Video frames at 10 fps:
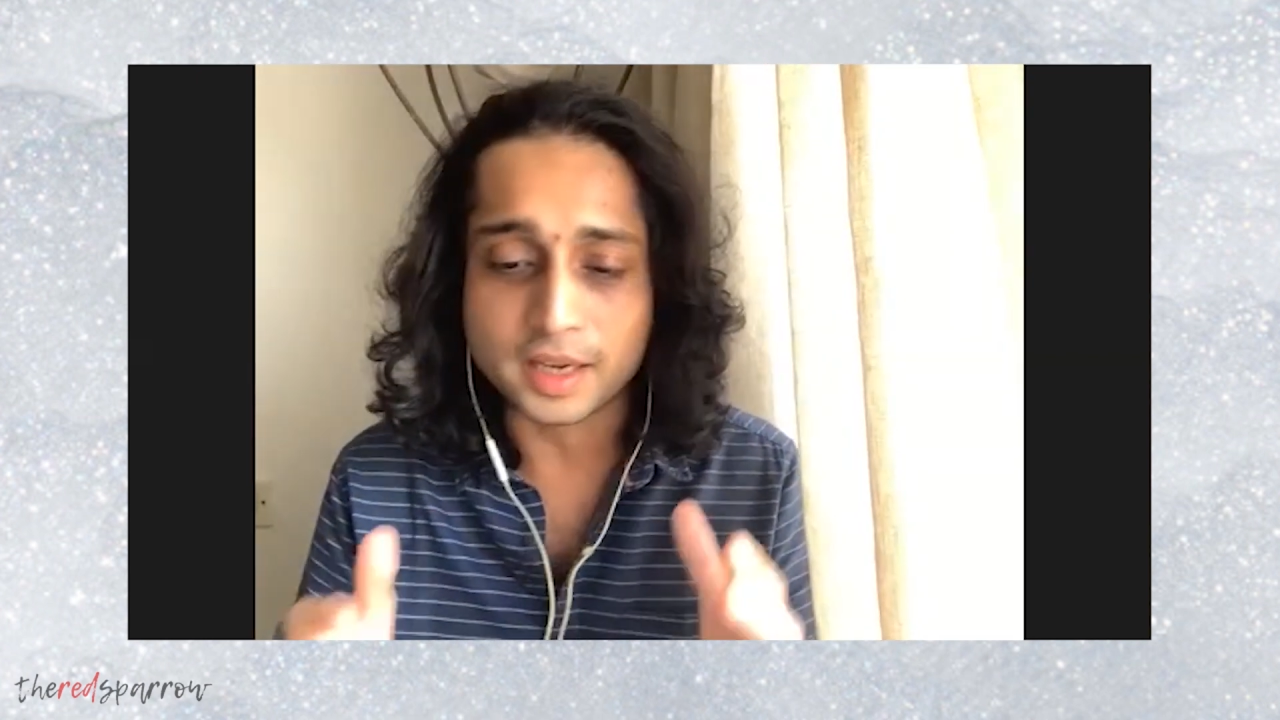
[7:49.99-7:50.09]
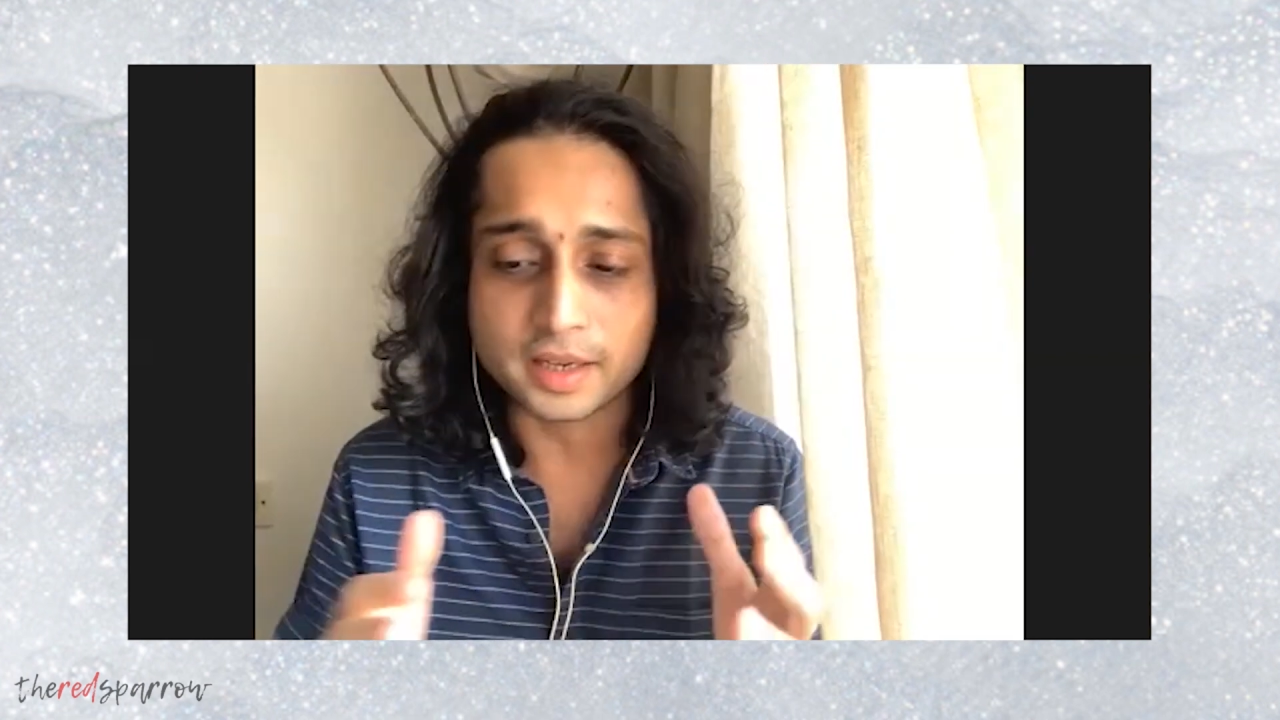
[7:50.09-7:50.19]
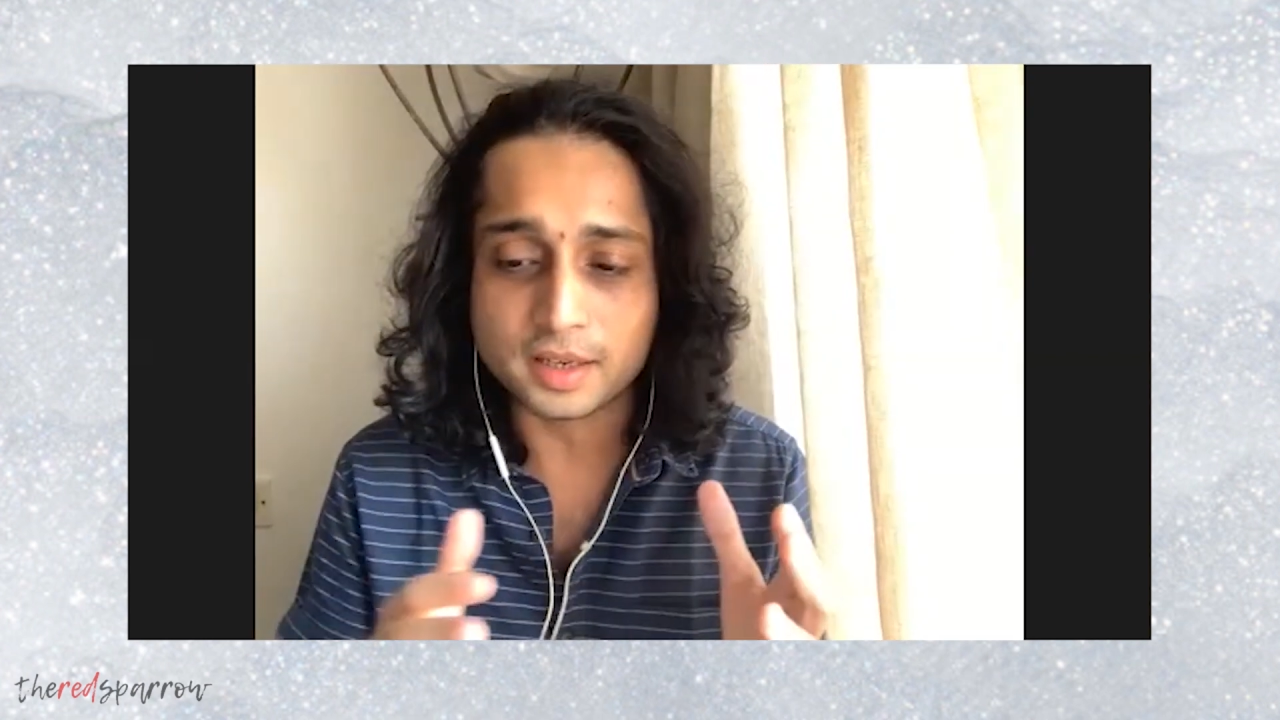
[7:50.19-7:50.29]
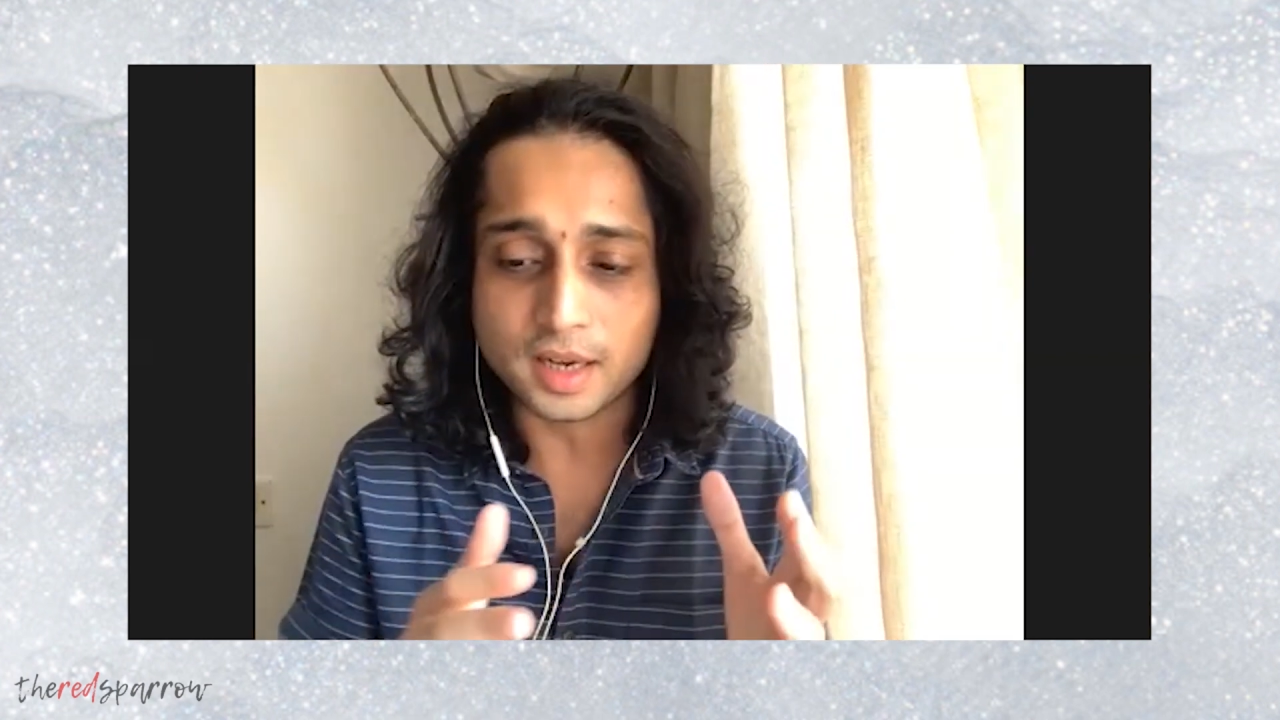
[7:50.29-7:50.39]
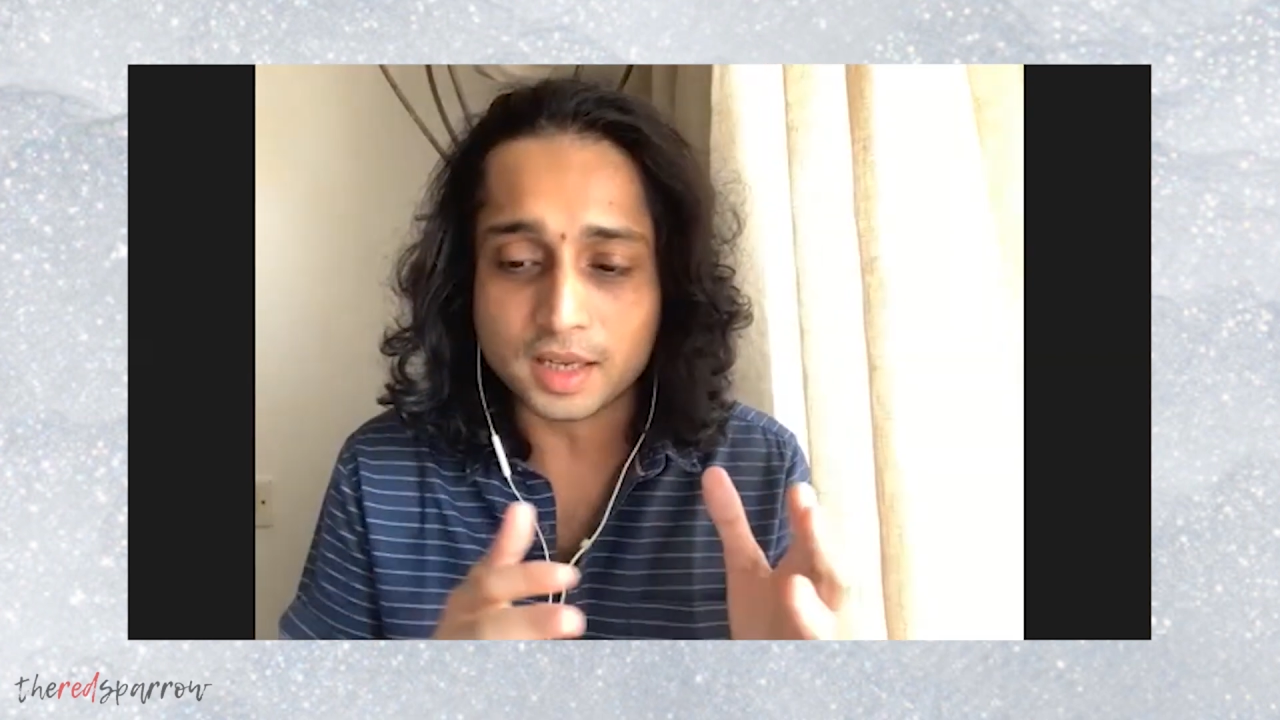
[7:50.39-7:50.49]

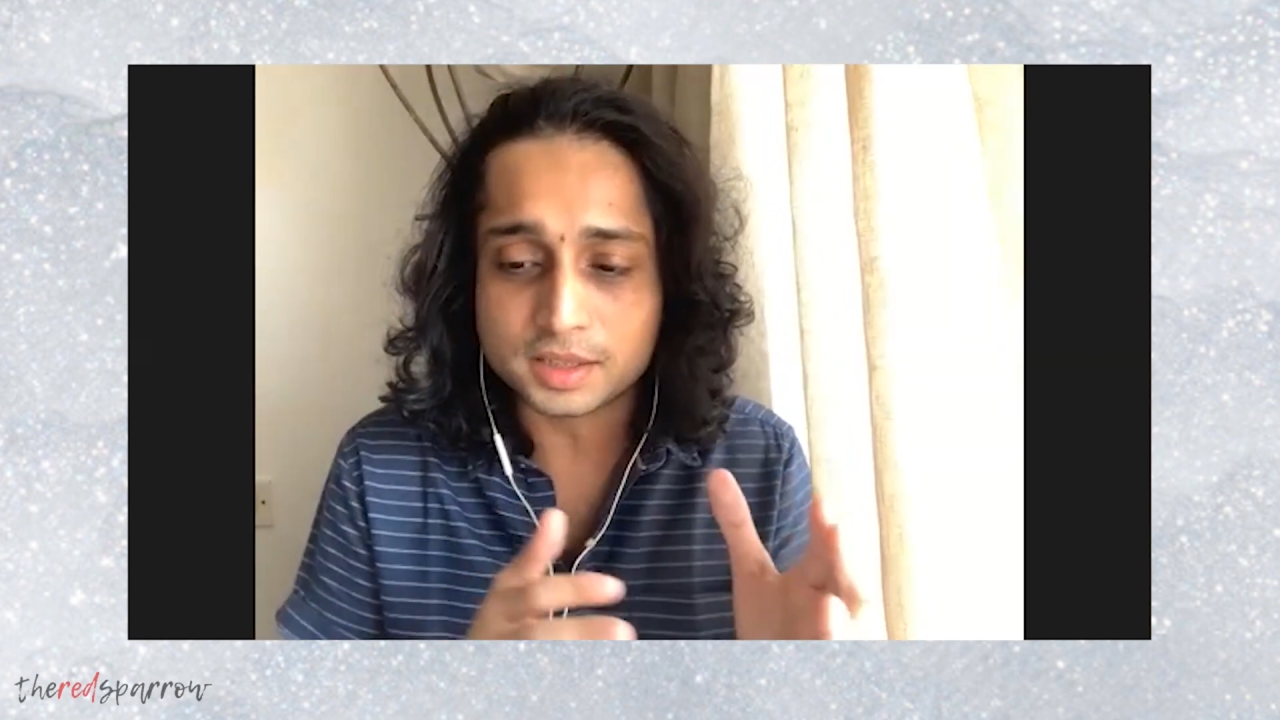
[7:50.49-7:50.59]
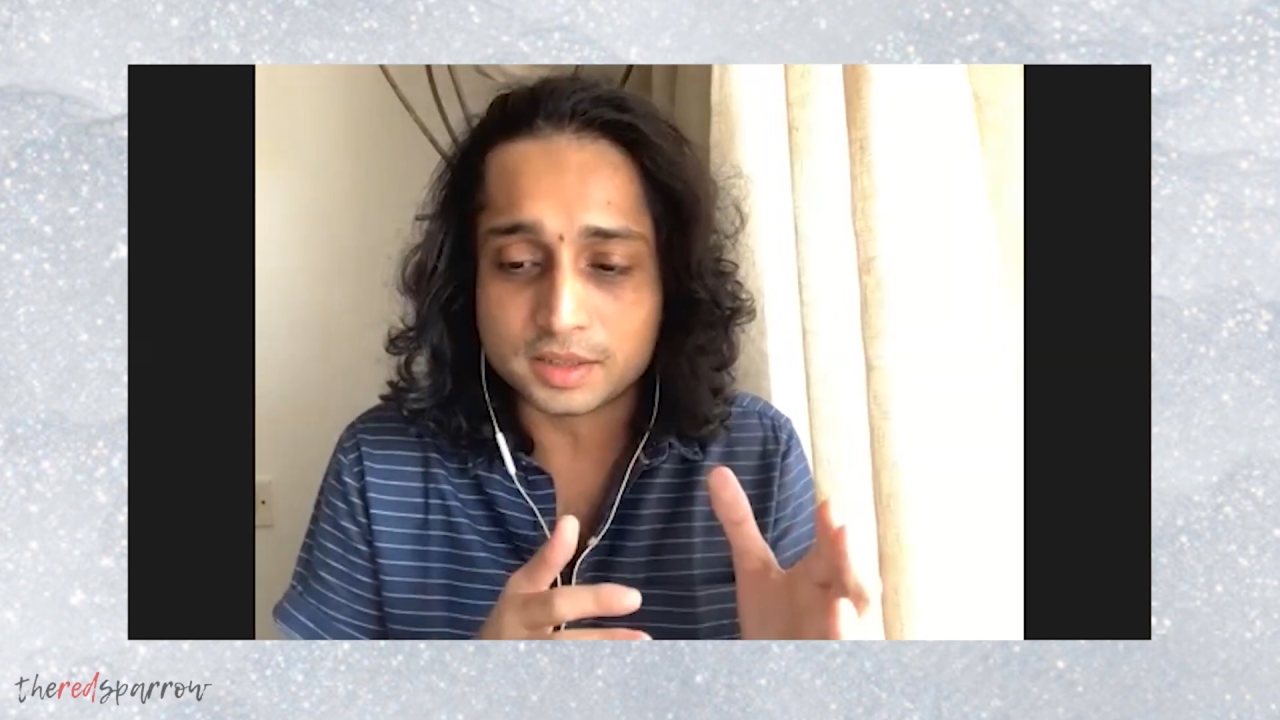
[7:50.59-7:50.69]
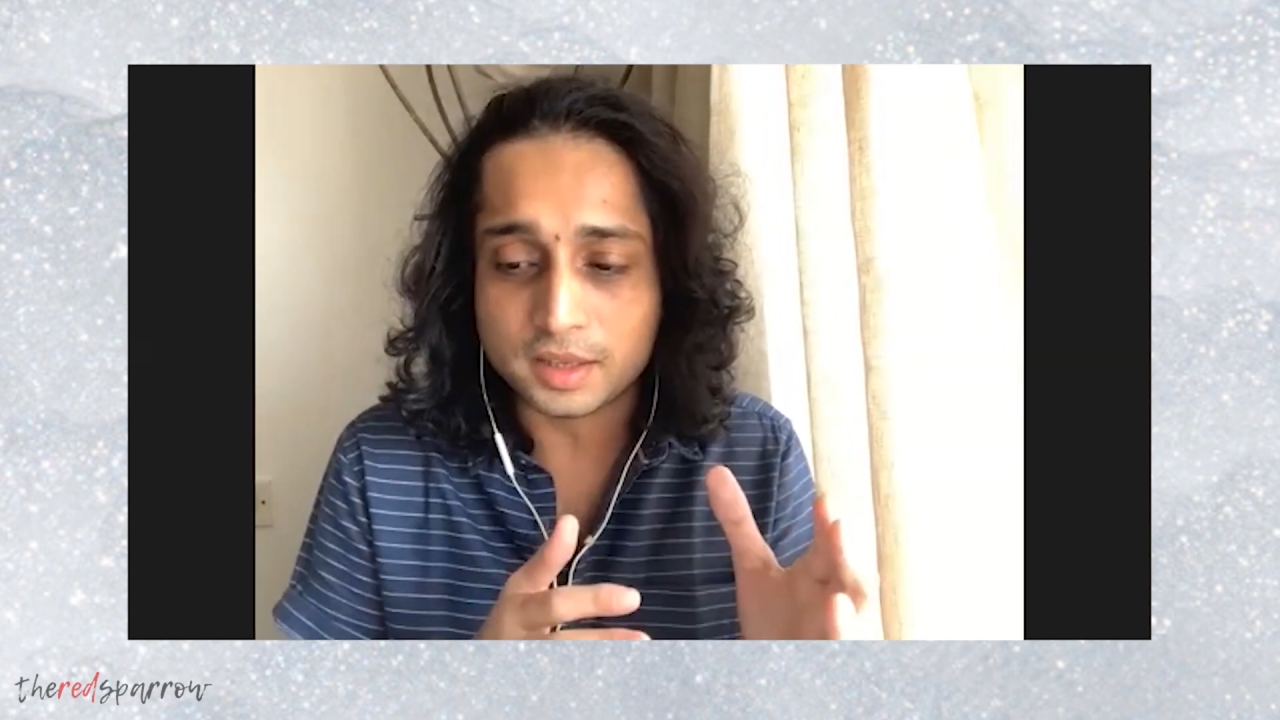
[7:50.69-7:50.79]
I asked